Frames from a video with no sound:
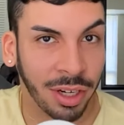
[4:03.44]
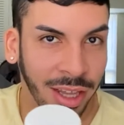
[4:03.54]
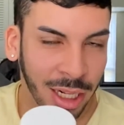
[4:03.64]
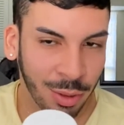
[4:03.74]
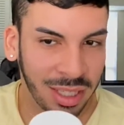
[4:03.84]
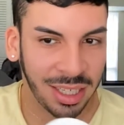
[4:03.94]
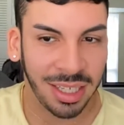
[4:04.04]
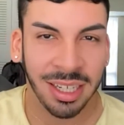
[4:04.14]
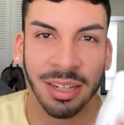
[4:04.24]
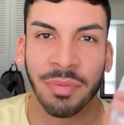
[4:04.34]
twisted.
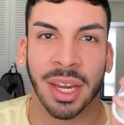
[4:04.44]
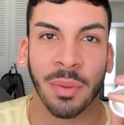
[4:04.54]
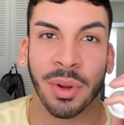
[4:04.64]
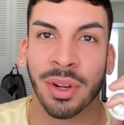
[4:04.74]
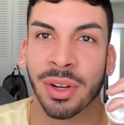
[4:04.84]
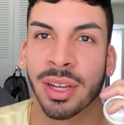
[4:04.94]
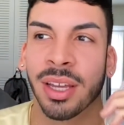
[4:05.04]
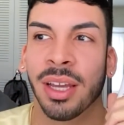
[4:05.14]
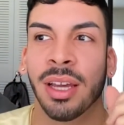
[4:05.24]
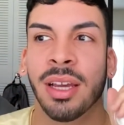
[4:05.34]
I want to look
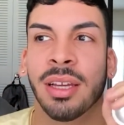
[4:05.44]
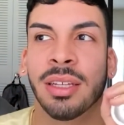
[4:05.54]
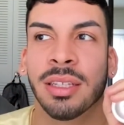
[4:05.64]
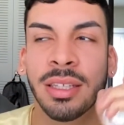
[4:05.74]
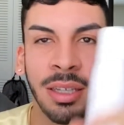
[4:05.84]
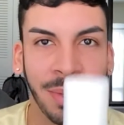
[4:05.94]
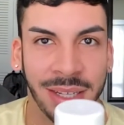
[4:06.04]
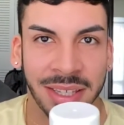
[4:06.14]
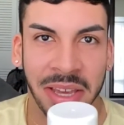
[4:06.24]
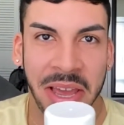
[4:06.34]

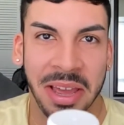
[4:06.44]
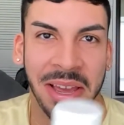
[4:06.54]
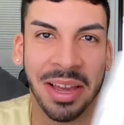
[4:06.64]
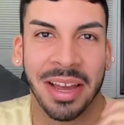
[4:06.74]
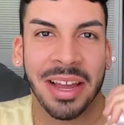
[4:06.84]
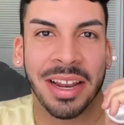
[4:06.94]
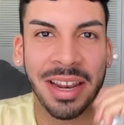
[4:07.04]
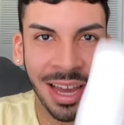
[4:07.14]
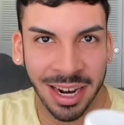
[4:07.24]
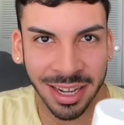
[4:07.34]
seamless,
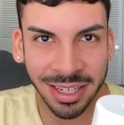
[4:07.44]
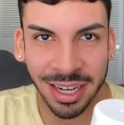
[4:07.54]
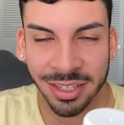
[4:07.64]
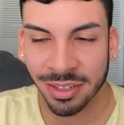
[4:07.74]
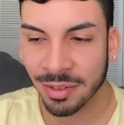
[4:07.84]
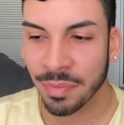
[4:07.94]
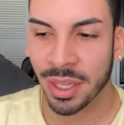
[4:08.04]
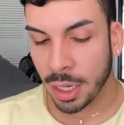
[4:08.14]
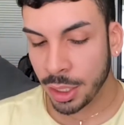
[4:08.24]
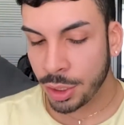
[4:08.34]
not like a desert.
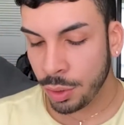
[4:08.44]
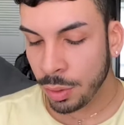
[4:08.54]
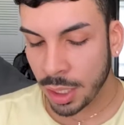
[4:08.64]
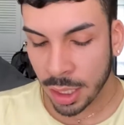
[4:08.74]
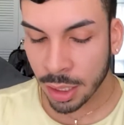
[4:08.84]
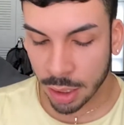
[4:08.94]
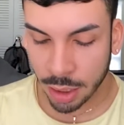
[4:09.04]
I do like,